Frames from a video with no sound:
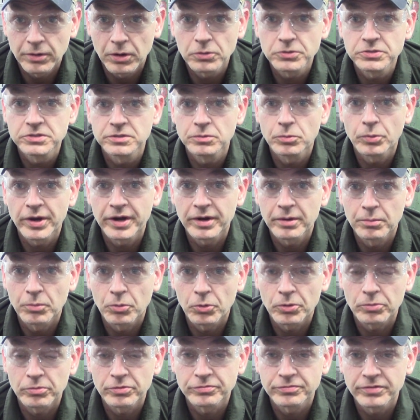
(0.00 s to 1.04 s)
OC White are
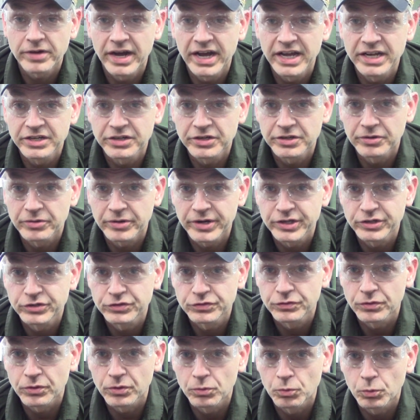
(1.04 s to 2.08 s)
more refined and
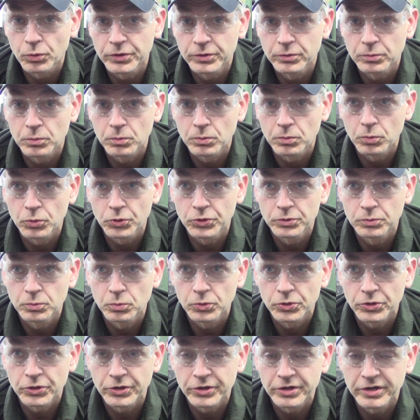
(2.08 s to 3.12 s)
graceful.
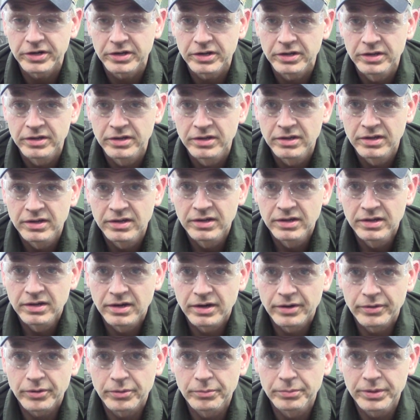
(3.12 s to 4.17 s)
Woodward
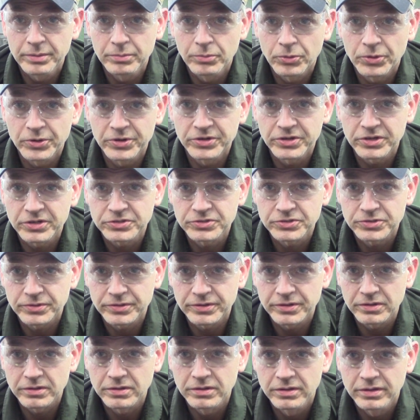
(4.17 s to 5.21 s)
are a bit more
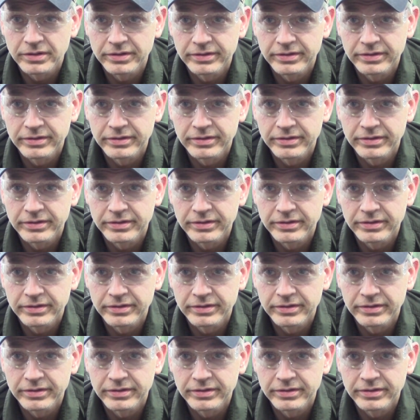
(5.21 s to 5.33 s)
industrial.